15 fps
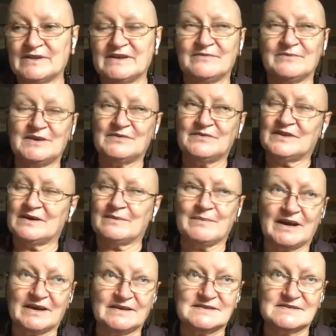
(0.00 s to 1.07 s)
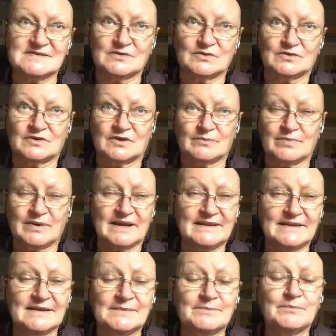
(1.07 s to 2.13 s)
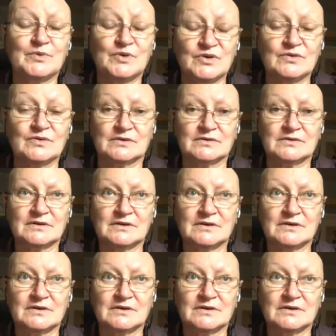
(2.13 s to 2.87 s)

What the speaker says: even if their mind is not completely pure,